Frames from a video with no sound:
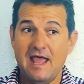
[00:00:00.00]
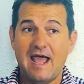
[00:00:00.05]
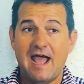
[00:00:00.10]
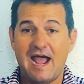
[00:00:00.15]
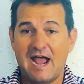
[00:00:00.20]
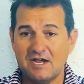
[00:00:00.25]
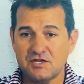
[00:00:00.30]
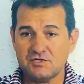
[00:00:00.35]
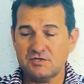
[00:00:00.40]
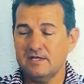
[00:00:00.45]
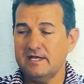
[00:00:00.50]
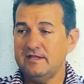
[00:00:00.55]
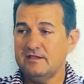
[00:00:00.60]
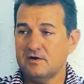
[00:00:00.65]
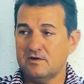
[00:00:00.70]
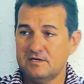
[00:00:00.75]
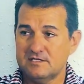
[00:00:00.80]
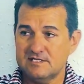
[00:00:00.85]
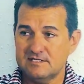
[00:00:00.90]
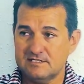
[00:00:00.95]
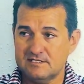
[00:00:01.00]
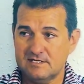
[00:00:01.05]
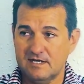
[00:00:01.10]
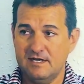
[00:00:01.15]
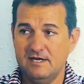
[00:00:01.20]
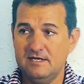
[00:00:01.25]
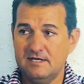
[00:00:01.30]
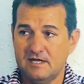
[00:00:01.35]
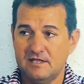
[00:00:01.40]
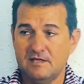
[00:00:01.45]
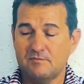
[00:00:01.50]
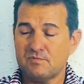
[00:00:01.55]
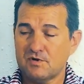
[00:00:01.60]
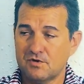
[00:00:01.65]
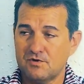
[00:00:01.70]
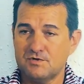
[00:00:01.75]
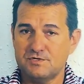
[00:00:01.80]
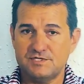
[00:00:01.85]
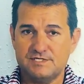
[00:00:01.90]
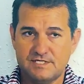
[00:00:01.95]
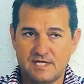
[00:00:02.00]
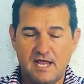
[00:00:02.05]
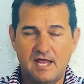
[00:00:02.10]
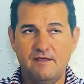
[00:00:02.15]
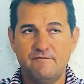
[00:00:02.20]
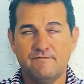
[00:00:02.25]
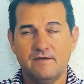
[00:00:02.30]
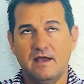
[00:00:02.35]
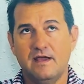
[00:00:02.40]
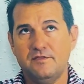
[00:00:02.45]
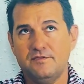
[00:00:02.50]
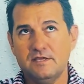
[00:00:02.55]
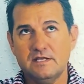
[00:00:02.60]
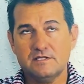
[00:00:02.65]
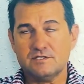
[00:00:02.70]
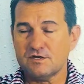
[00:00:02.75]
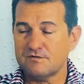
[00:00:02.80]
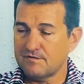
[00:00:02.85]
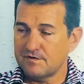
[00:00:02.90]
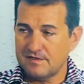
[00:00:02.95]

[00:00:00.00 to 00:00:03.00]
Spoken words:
actually, there is a study done that brokers save, I think it's over